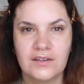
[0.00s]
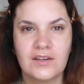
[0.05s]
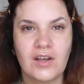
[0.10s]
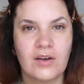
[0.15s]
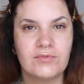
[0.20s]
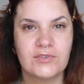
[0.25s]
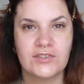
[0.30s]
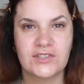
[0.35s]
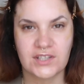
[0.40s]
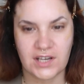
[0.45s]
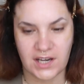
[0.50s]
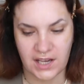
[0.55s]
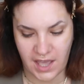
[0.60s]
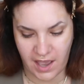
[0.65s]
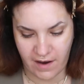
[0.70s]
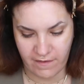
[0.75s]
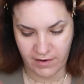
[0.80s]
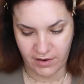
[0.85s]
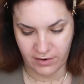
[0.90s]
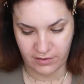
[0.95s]
no, I'm just going to
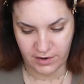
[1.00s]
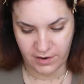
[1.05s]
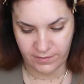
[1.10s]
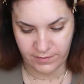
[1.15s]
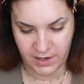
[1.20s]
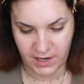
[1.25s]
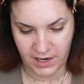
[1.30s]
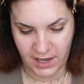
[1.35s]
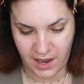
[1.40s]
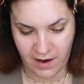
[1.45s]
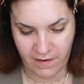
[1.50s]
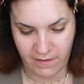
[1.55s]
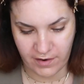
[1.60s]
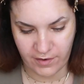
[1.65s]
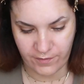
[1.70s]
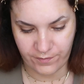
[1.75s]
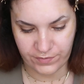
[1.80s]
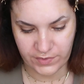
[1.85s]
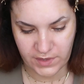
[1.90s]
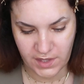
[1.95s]
carry
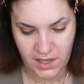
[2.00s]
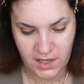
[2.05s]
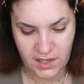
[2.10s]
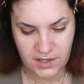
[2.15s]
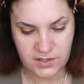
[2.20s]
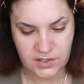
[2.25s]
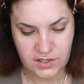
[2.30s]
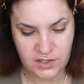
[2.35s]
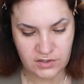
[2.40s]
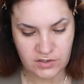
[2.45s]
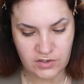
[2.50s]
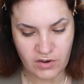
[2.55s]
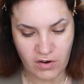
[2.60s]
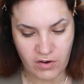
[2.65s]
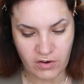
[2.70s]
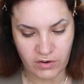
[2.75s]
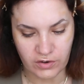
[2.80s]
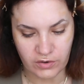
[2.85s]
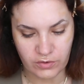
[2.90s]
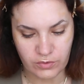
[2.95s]
on. So you dot
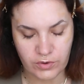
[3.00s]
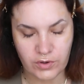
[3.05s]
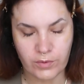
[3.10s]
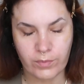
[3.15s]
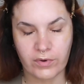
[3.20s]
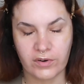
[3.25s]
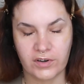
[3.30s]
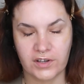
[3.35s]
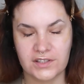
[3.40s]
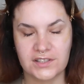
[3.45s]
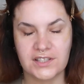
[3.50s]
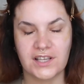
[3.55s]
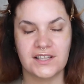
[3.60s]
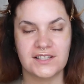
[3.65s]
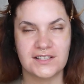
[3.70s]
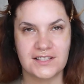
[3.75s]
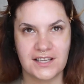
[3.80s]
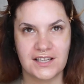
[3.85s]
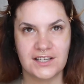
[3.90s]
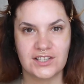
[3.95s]
on all your products. So
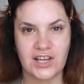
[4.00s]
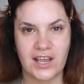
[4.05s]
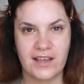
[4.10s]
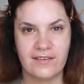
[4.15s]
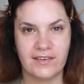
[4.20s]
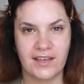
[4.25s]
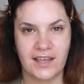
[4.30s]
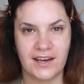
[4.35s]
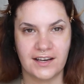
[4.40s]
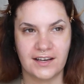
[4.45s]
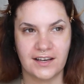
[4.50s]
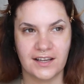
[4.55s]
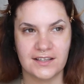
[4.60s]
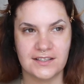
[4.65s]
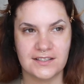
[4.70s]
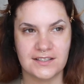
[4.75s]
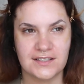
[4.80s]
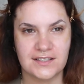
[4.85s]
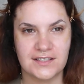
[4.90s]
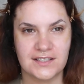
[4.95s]
seeing JVN in
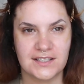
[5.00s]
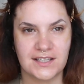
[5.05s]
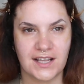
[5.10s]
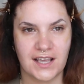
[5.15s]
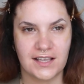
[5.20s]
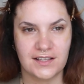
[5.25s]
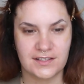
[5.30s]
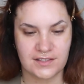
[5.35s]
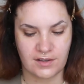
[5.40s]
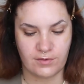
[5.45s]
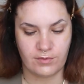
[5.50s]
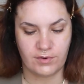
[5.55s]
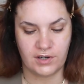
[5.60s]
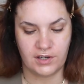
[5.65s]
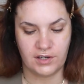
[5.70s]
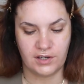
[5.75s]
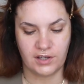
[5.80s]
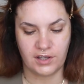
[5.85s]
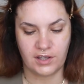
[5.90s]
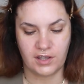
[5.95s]
London today, so I want
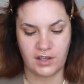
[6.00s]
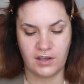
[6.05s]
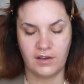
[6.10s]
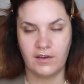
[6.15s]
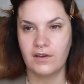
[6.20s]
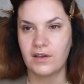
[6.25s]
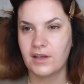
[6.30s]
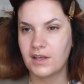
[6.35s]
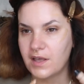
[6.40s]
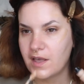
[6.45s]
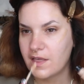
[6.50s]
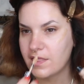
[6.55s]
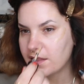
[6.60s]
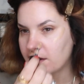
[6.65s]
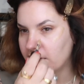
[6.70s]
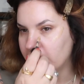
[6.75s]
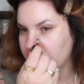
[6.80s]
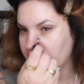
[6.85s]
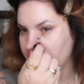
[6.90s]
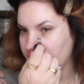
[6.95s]
to look cute.
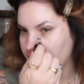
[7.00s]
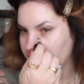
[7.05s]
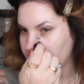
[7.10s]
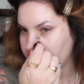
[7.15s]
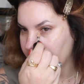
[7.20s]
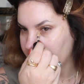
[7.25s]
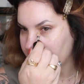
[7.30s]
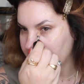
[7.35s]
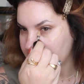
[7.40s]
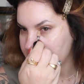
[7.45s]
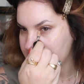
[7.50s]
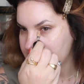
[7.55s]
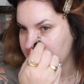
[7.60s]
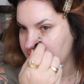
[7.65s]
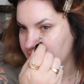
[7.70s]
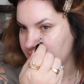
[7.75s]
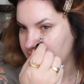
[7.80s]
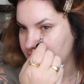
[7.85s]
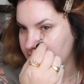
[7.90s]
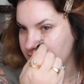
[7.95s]
I'm going with my
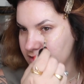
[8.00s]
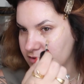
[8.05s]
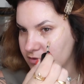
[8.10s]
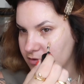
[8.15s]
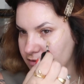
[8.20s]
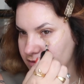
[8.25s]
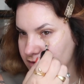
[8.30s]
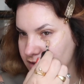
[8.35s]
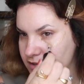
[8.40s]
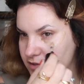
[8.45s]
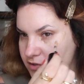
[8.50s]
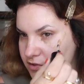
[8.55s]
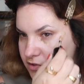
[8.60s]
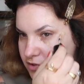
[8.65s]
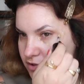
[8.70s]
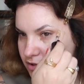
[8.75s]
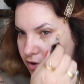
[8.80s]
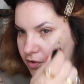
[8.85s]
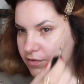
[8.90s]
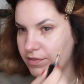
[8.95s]
concealer, and you sort of just
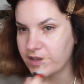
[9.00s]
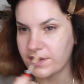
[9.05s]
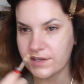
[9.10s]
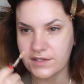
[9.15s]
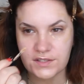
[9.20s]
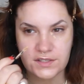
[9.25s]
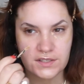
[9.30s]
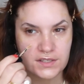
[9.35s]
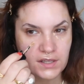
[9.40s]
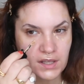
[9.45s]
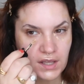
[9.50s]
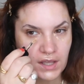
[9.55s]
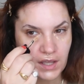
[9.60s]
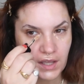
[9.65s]
dot this